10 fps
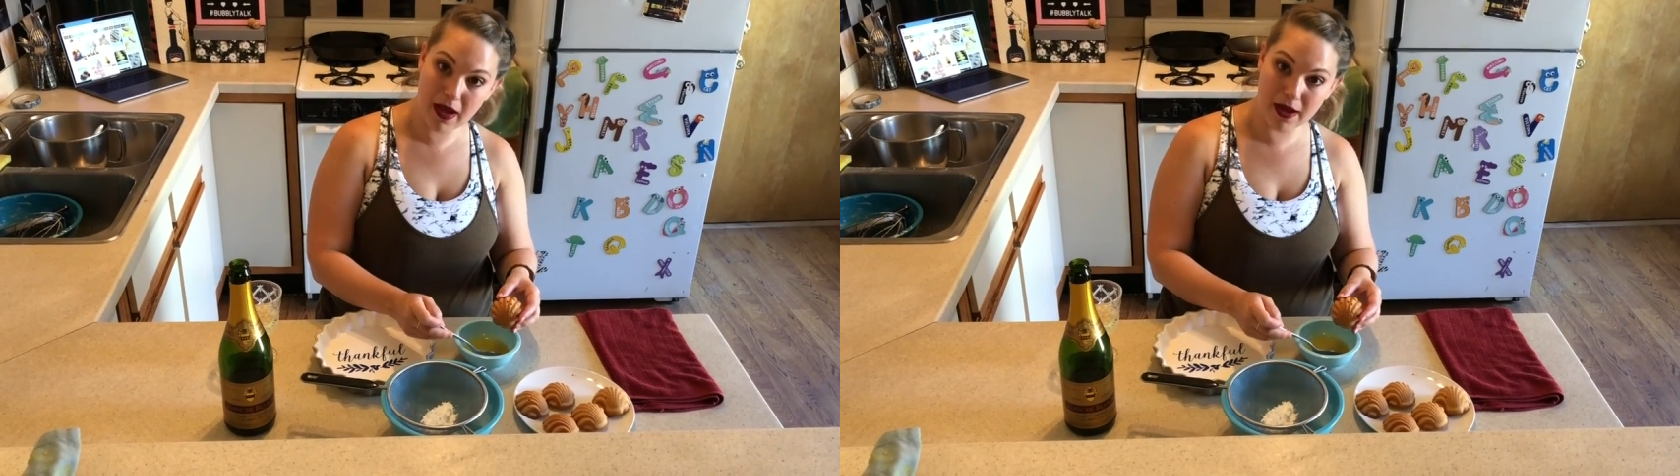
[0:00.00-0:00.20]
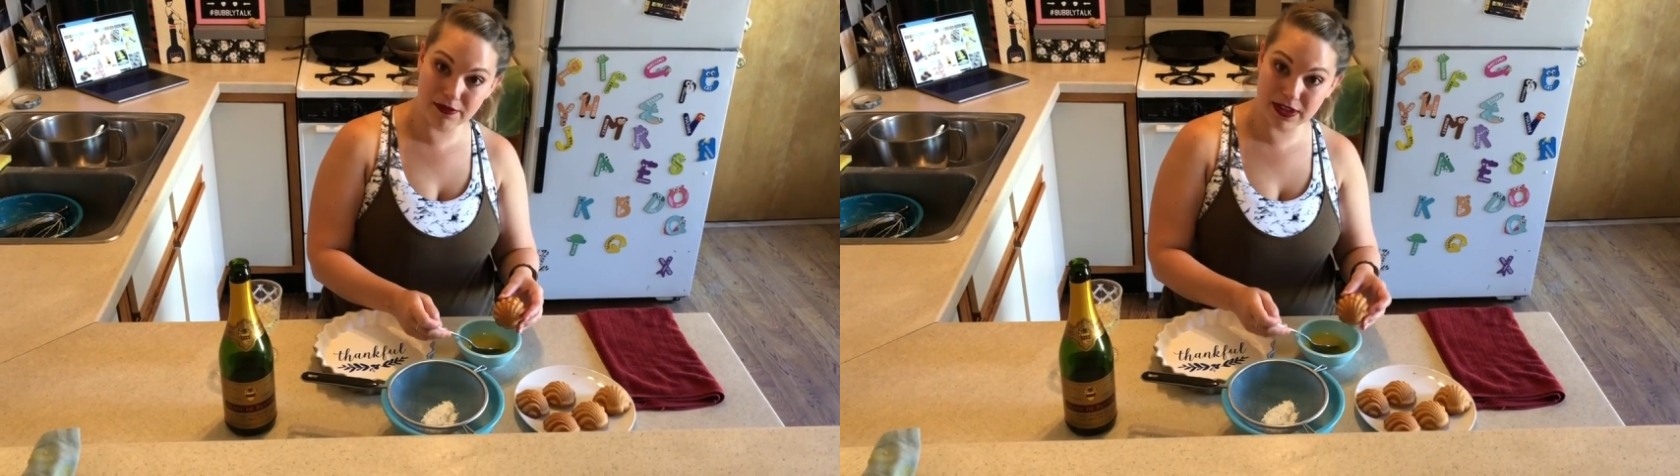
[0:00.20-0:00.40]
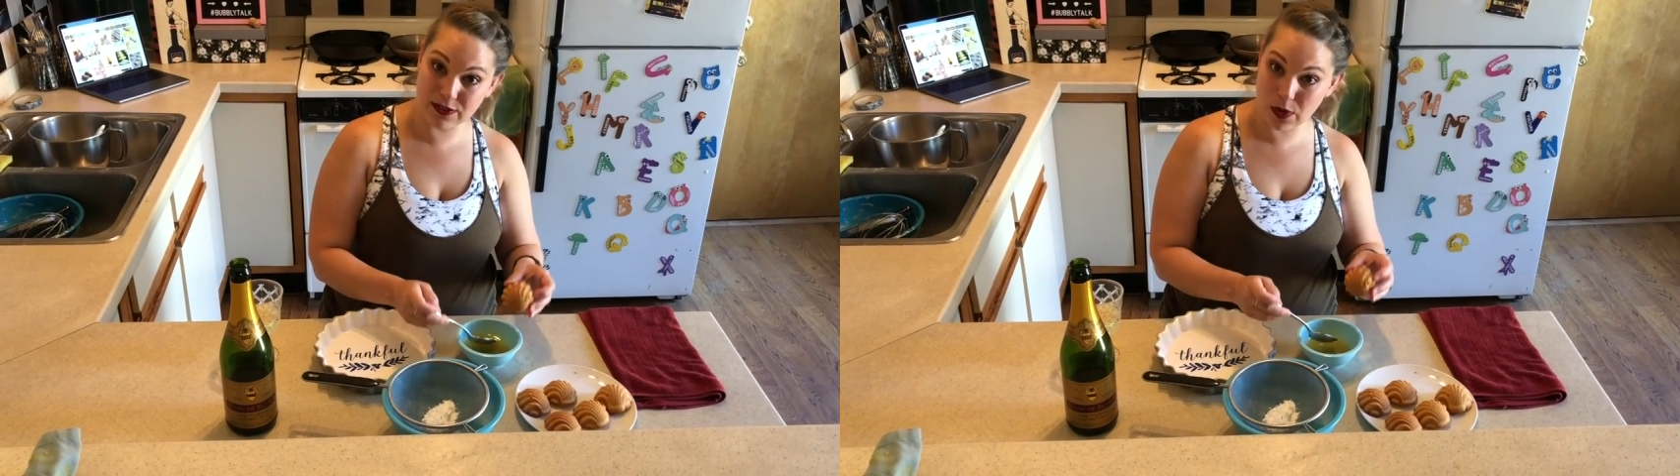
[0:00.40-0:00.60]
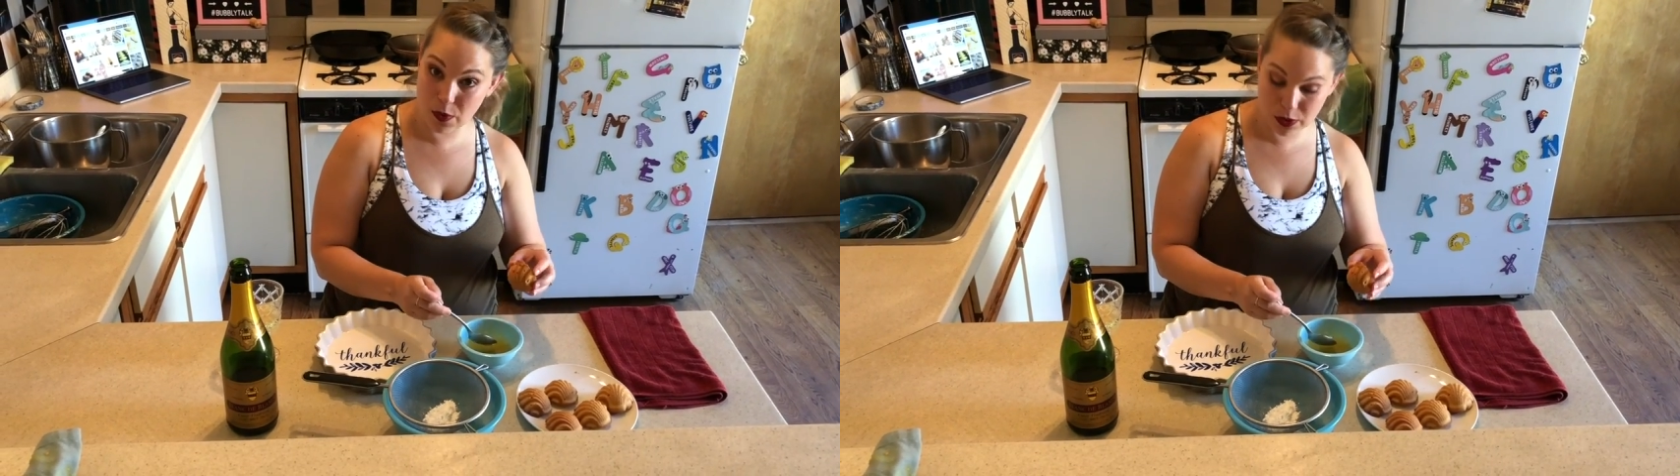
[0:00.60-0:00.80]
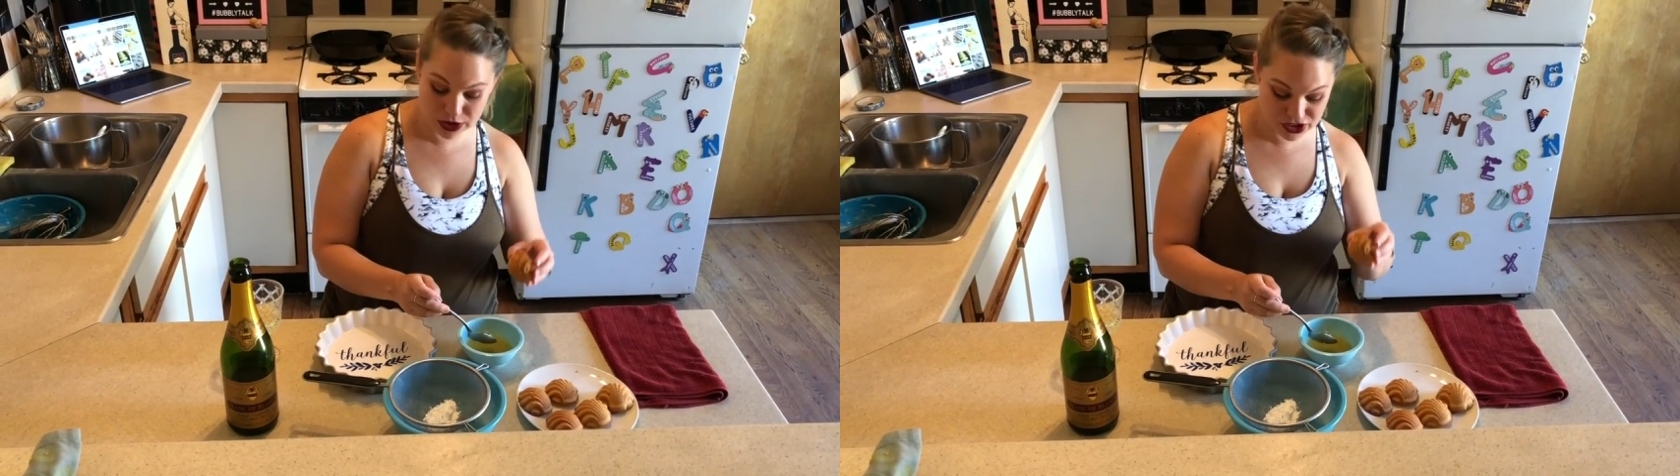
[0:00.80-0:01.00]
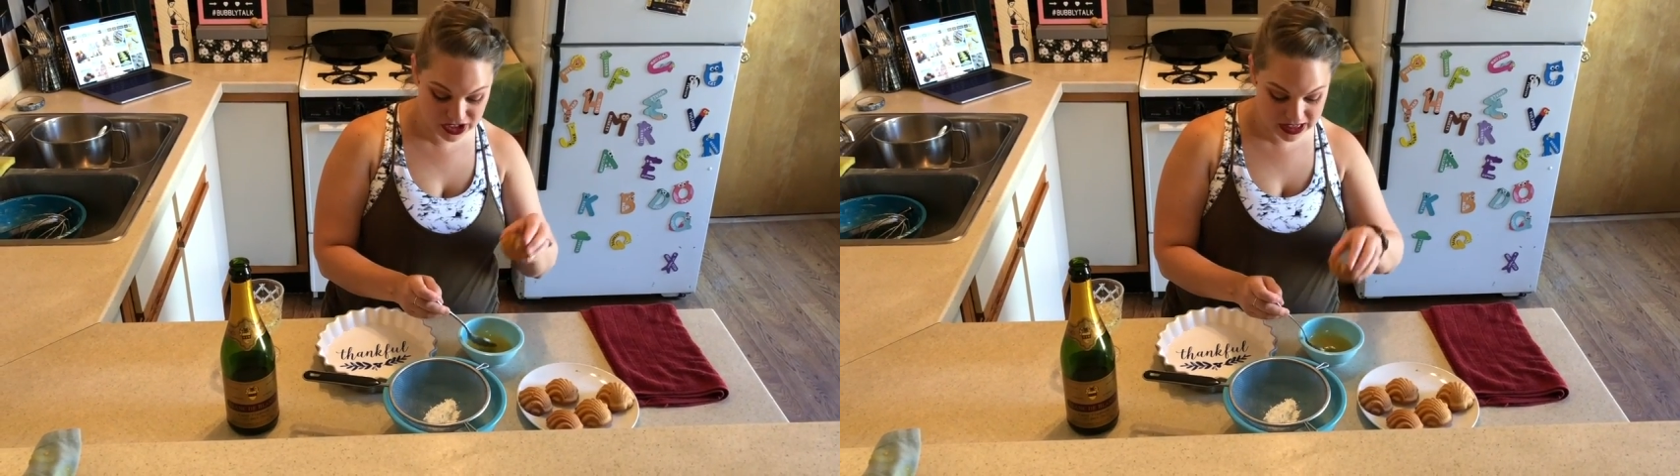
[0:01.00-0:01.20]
of this orange